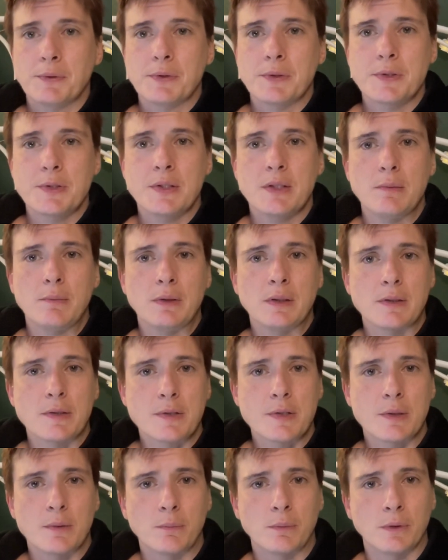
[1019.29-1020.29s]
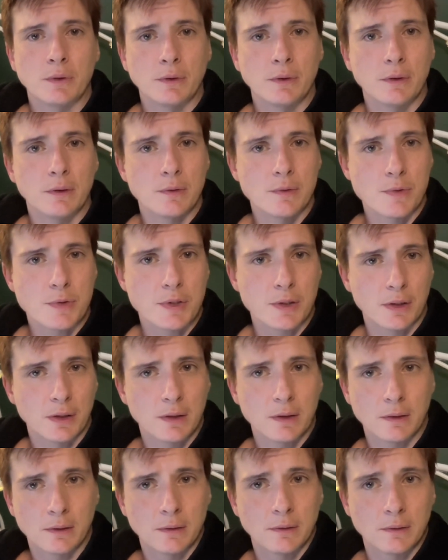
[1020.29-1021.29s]
to see me as someone who's
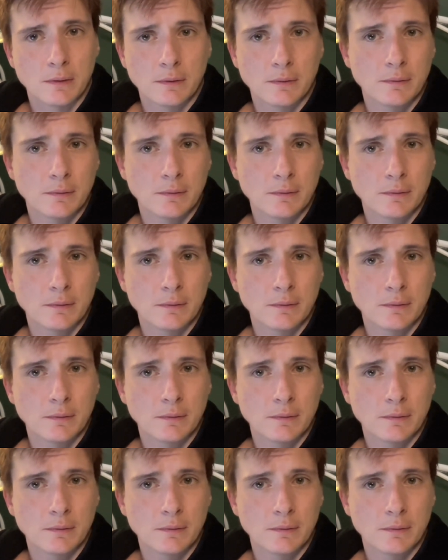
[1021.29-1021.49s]
like a